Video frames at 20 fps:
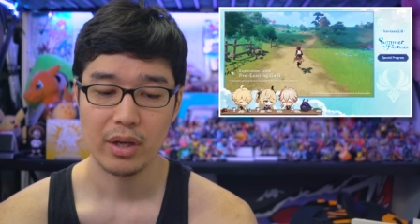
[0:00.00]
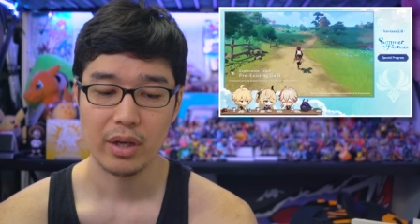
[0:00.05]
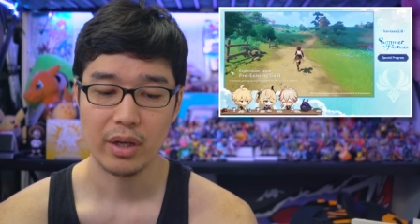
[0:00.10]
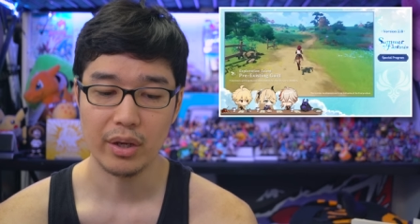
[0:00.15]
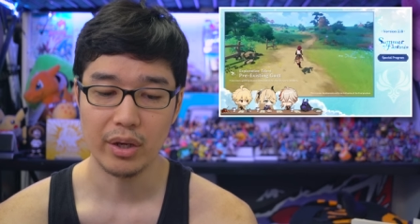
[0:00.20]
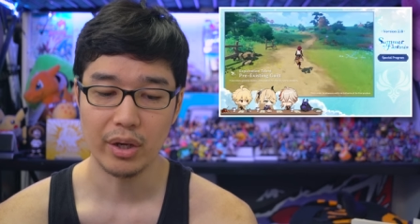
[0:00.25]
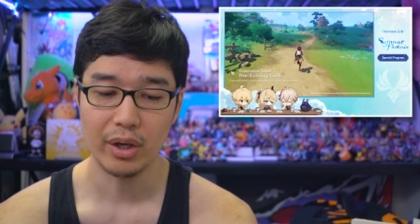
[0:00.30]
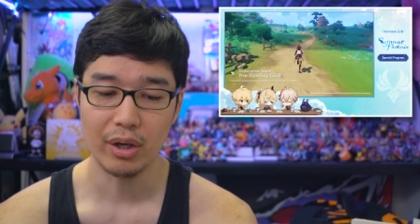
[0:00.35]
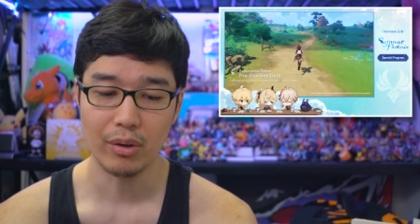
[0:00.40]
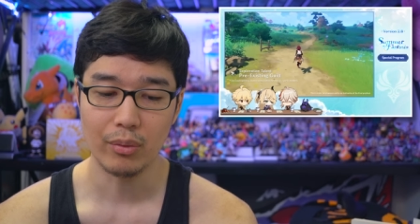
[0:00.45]

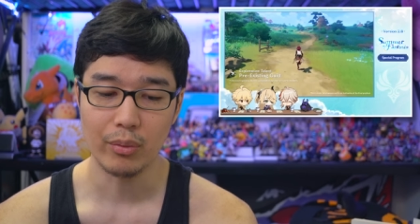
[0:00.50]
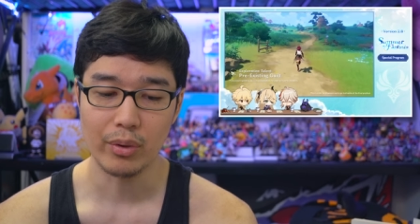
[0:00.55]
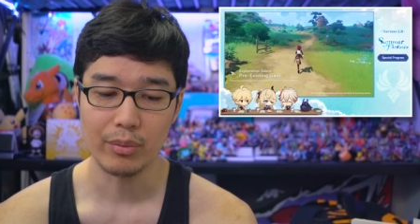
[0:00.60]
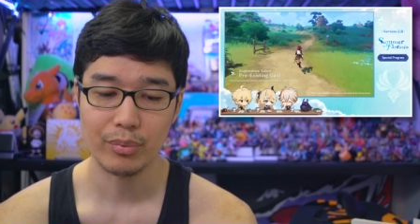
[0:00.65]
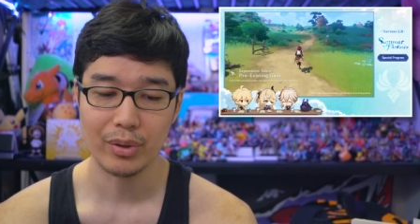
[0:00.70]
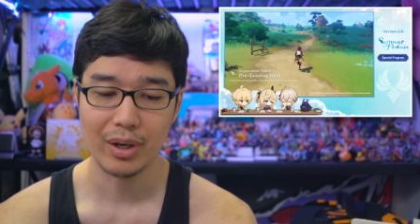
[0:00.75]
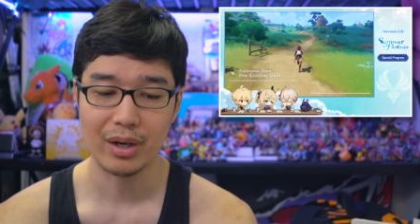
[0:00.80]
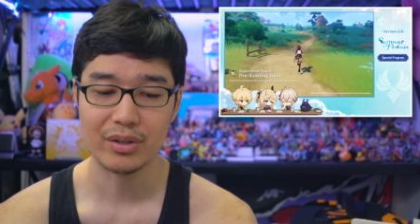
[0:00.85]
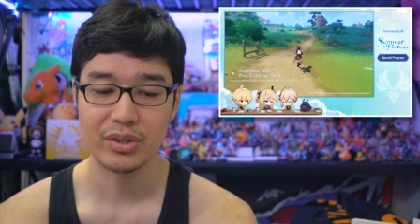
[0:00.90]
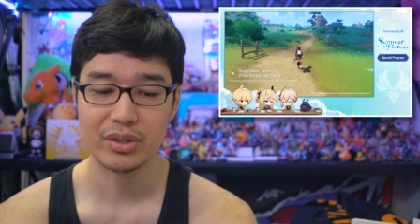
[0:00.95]
you know with
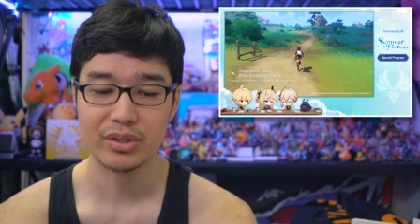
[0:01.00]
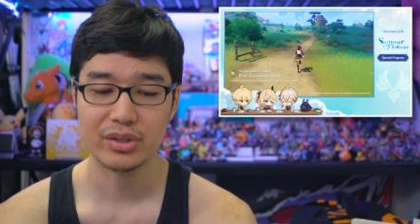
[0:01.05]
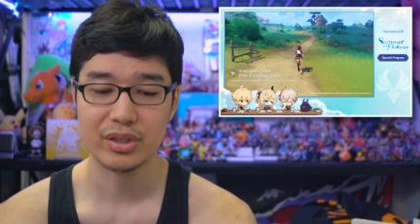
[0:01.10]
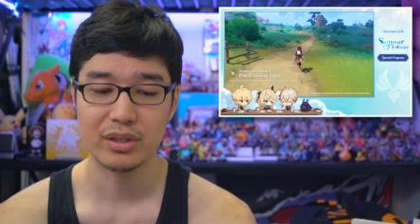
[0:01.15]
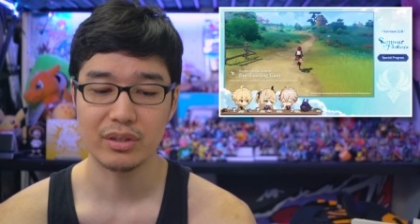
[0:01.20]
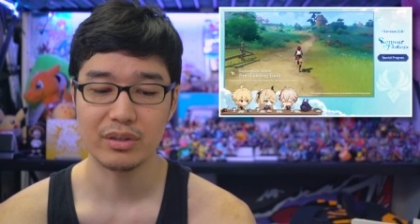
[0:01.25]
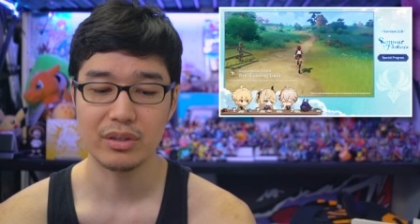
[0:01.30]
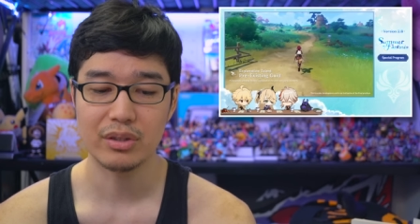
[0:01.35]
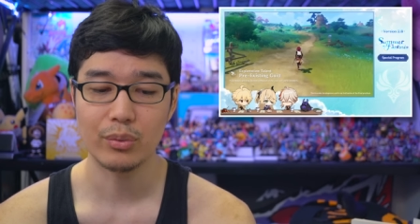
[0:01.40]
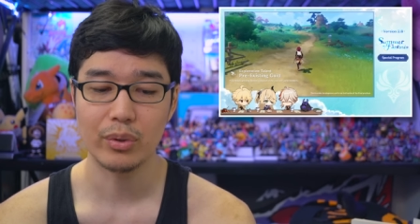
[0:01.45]
projects
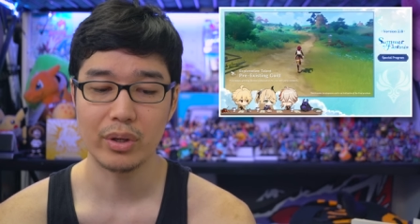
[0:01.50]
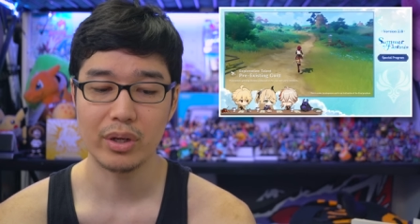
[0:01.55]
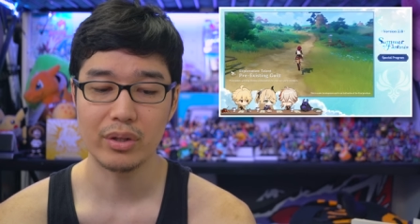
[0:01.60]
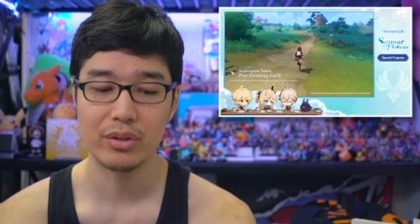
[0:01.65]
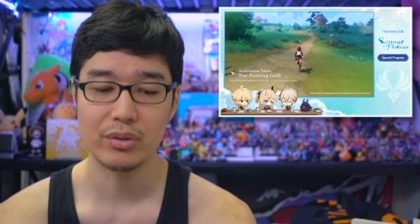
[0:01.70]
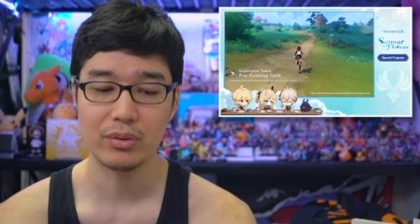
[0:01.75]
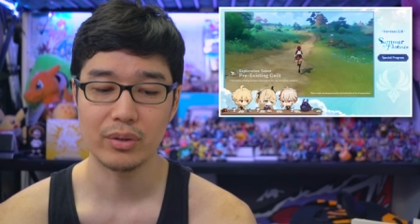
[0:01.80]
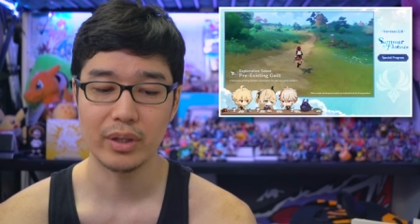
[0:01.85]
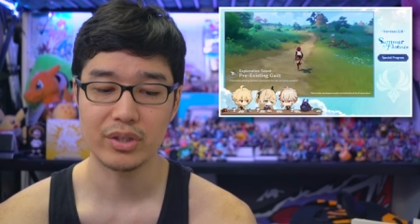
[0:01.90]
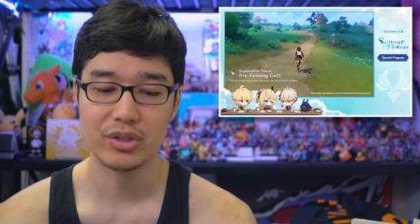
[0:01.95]
and you want to
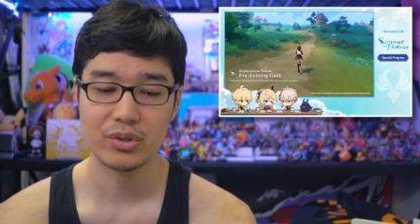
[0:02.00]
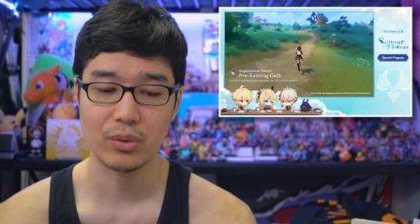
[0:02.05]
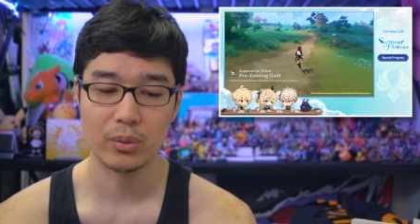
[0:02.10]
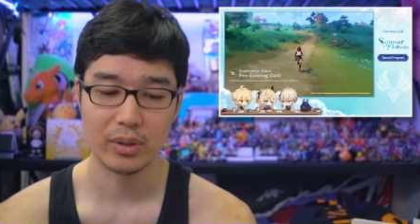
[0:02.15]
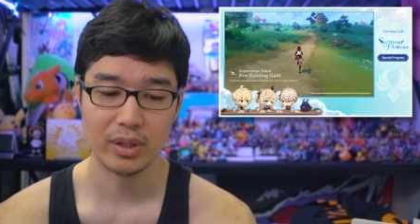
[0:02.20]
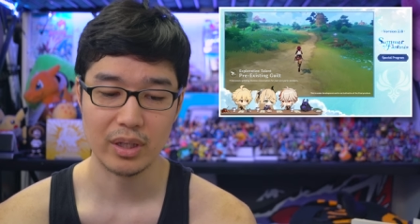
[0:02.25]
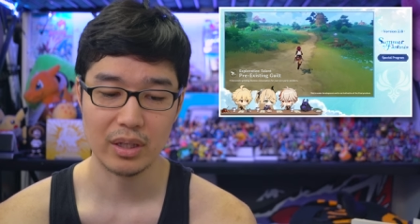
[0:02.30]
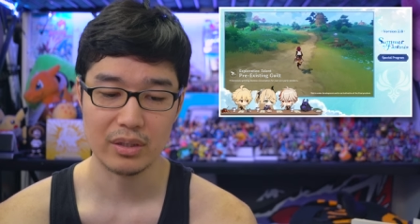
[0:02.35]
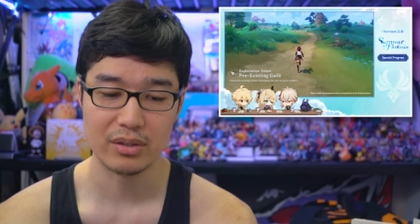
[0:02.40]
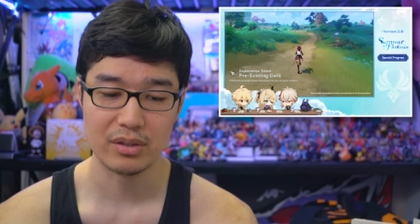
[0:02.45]
do like
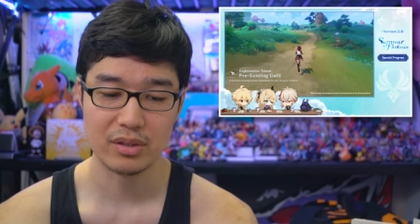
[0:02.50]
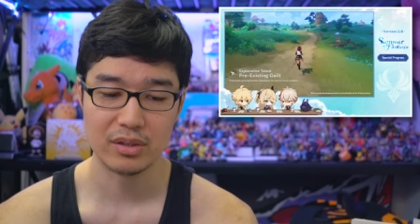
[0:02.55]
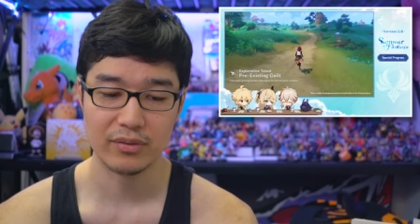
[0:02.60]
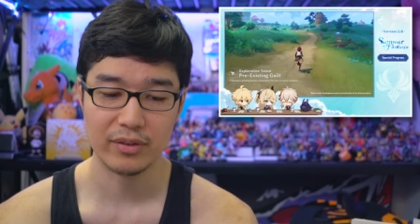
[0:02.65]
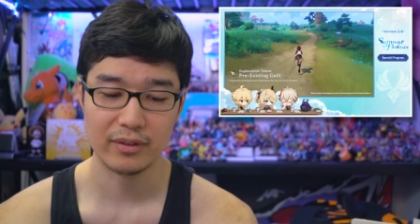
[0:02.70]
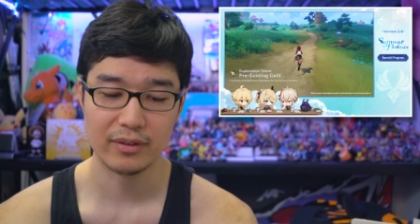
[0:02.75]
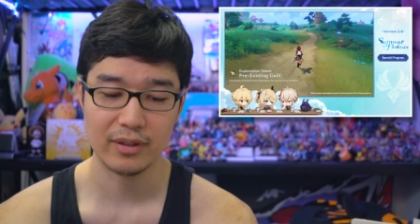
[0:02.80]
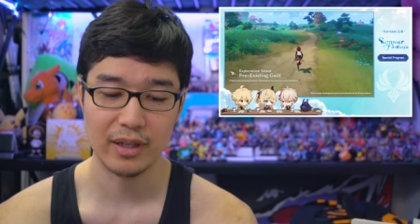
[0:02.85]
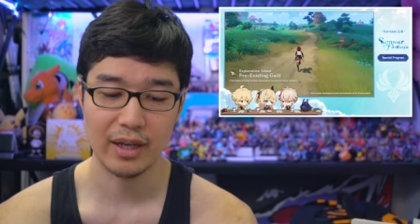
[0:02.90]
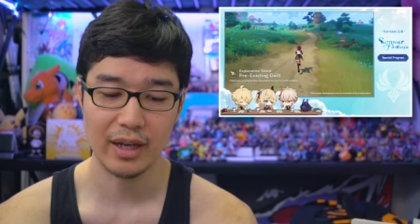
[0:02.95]
shortcuts and stuff
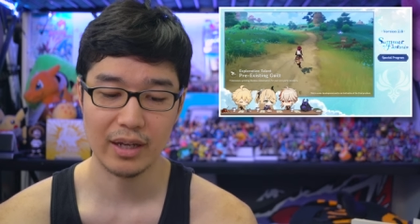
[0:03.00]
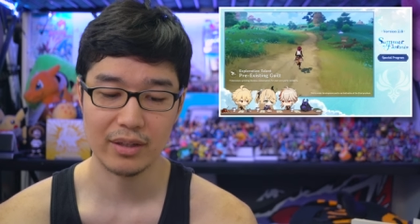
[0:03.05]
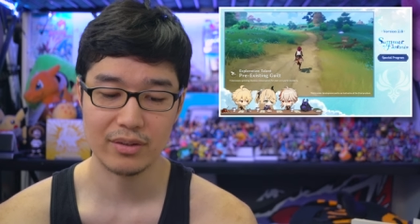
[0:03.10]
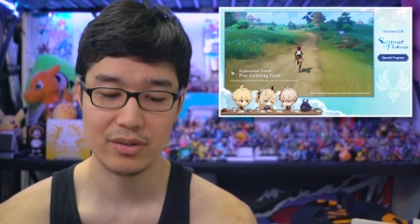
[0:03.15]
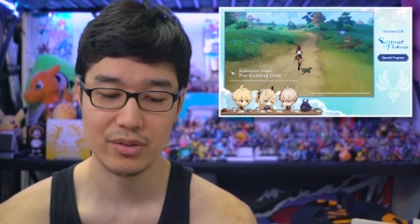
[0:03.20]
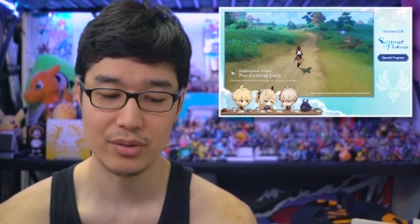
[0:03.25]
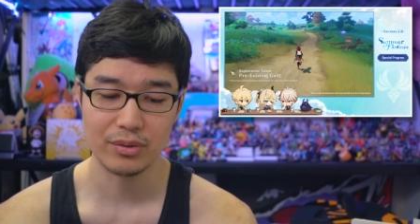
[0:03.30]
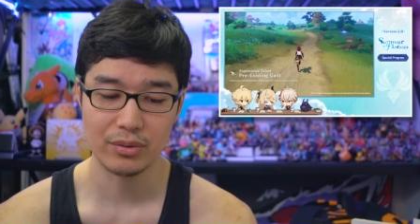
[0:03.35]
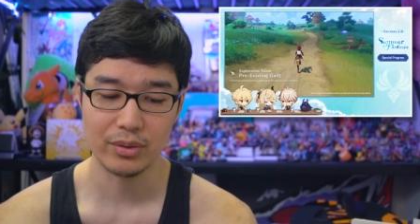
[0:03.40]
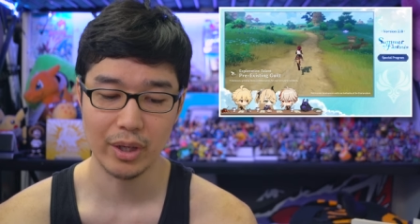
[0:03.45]
like that
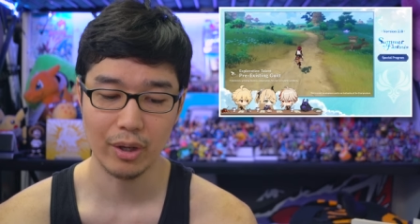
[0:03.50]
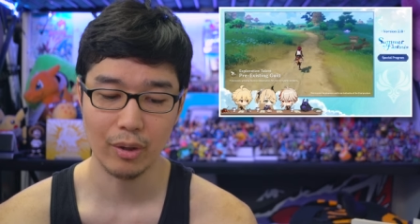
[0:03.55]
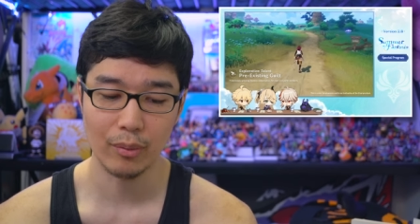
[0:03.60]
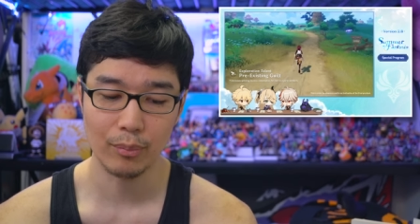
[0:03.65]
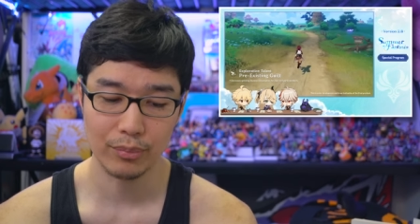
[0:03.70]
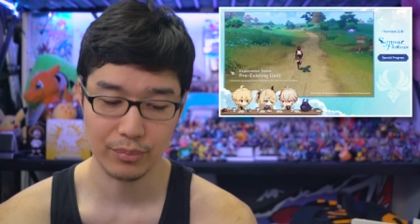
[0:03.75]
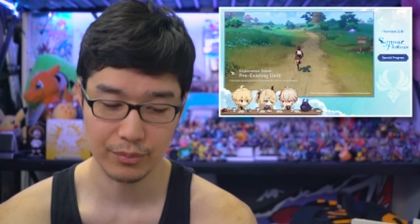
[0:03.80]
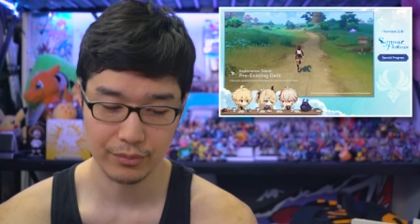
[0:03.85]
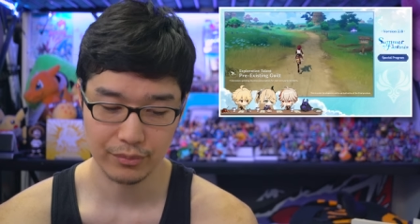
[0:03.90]
to help